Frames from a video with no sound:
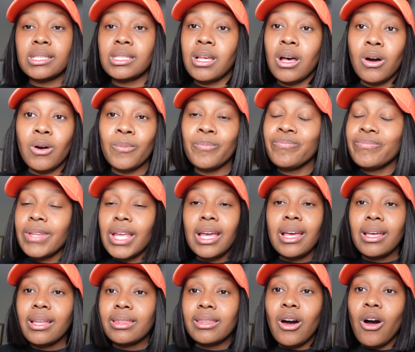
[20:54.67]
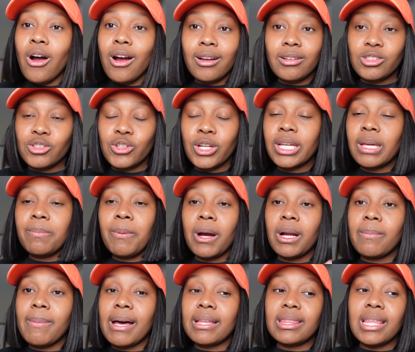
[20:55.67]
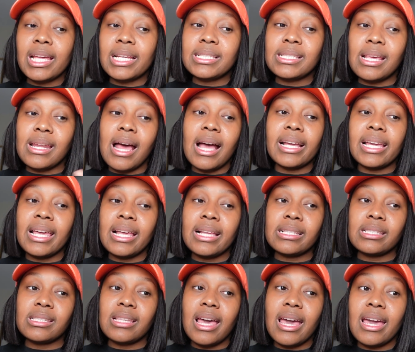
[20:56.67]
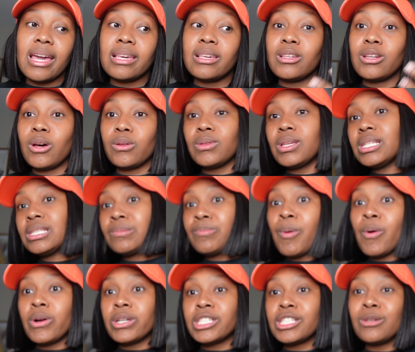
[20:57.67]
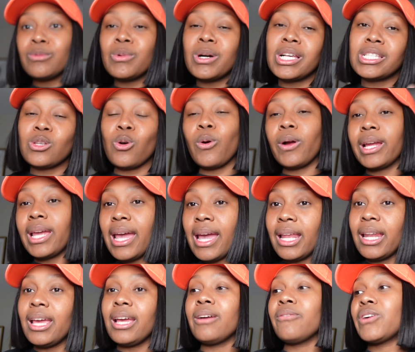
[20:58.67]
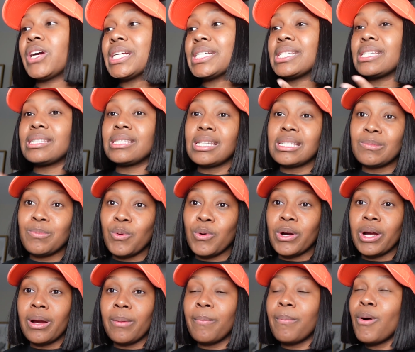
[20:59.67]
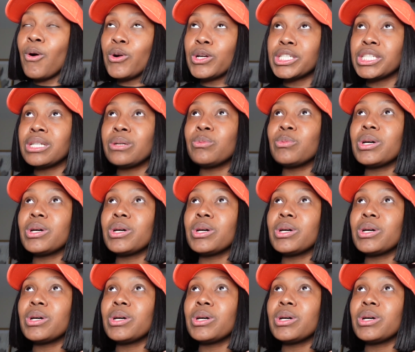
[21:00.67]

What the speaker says: So the tricky part about that is that I can't say, this portion was organic versus this portion